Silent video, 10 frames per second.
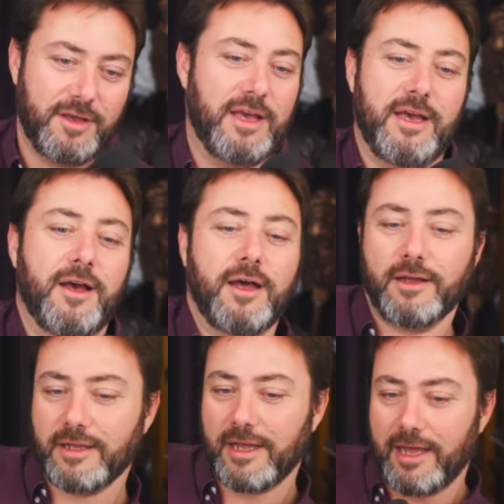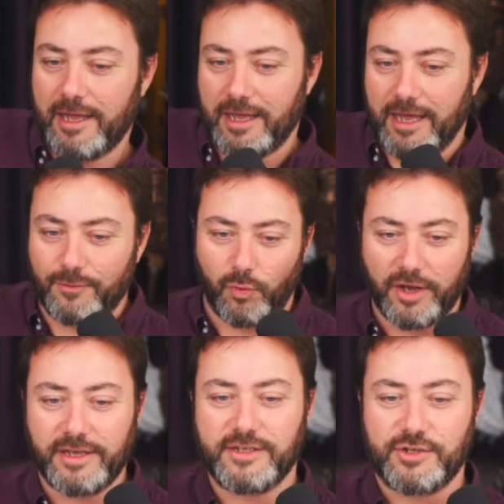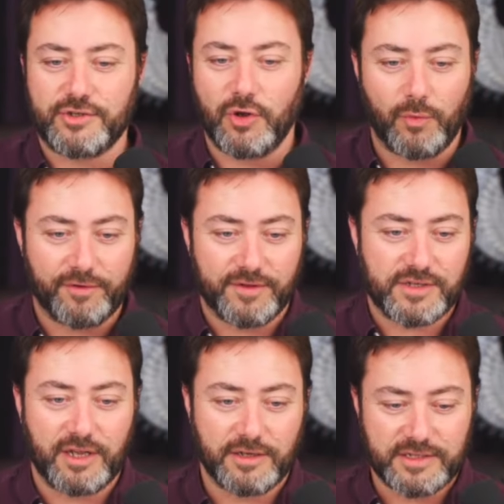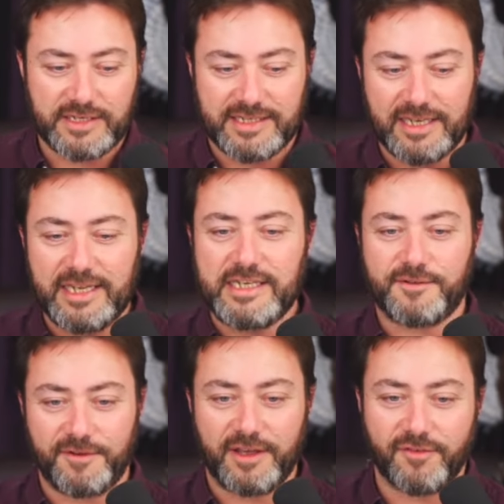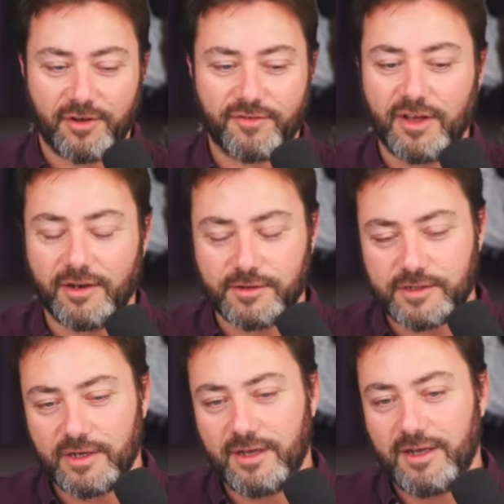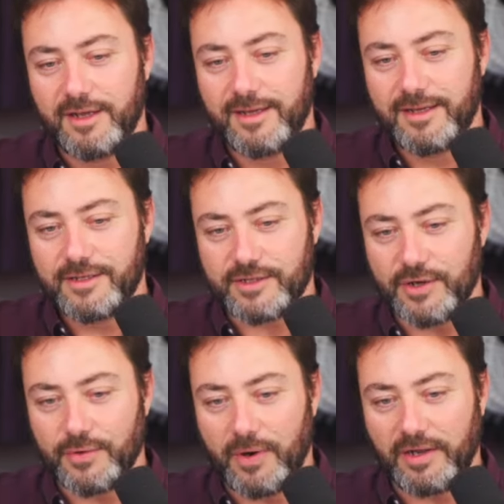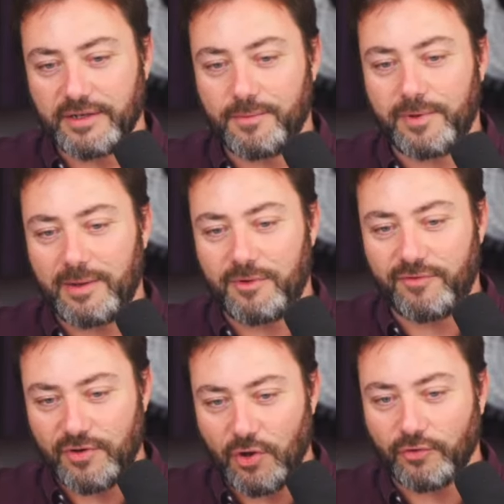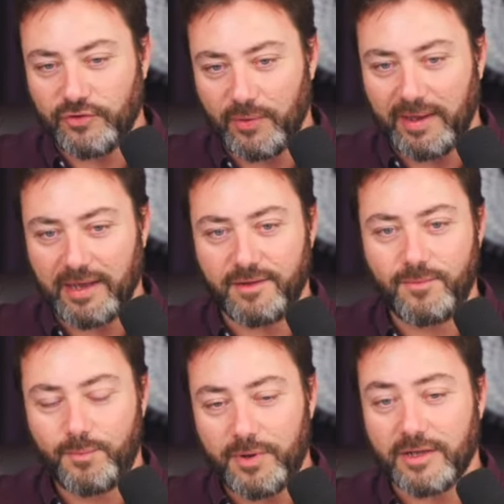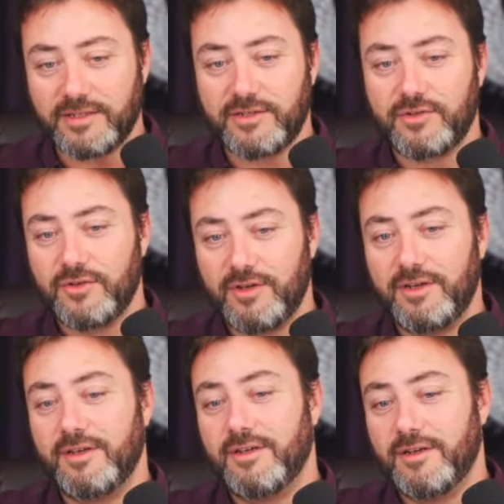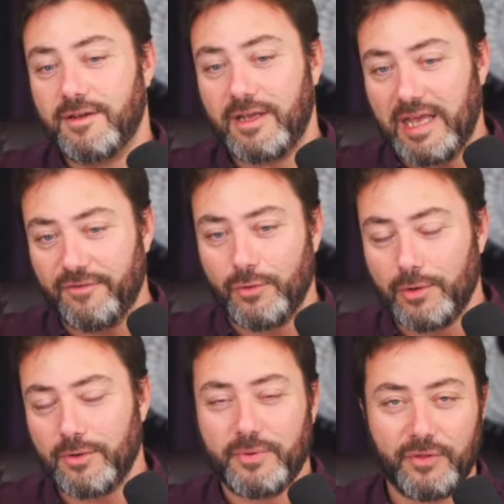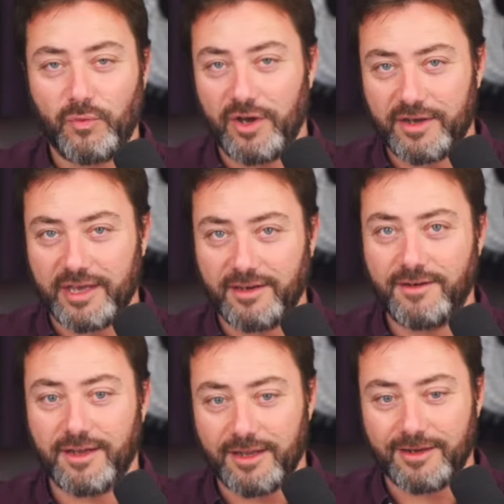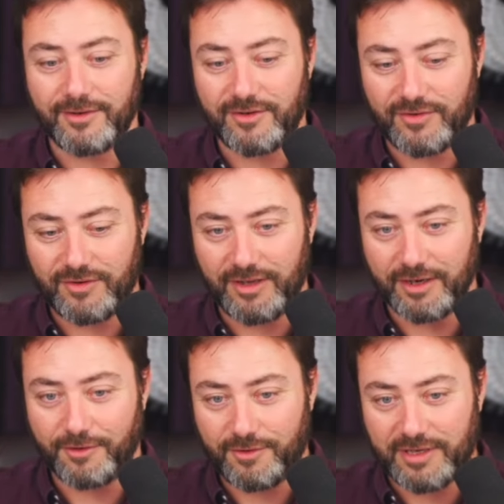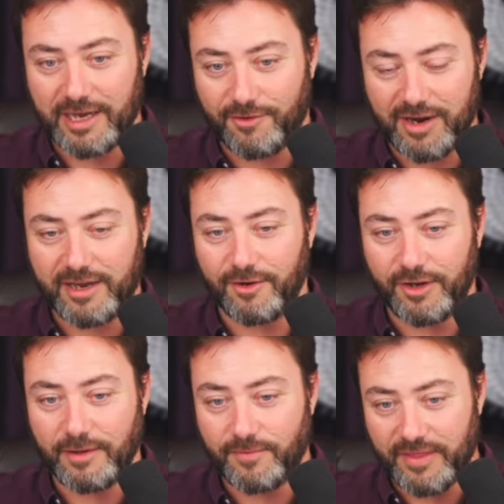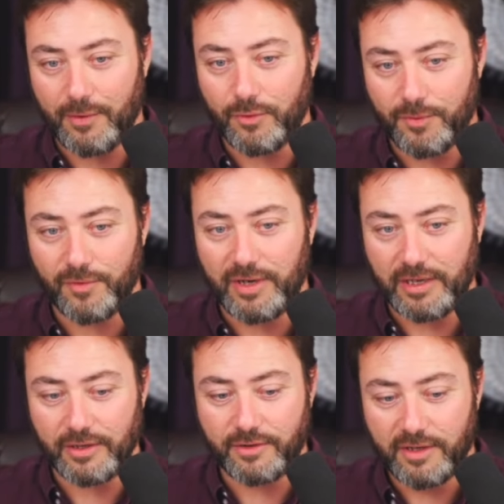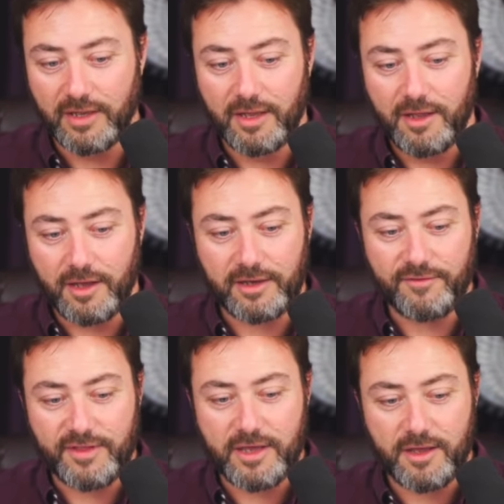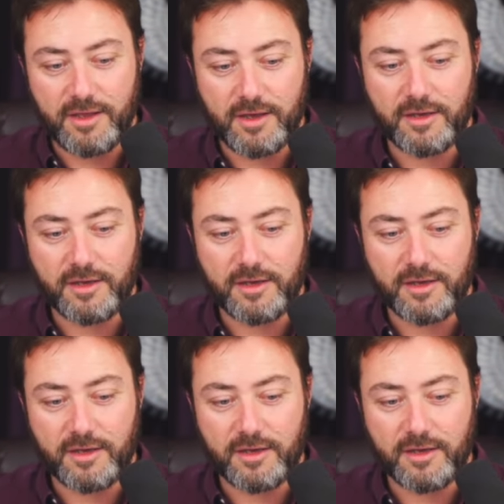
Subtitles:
and white is just not one of those colours. It's the least forgiving of colours. So I don't blame you for not doing it. But if you were going to put the work in and, you know, get cracking on it, that would be really good. I'll give that a good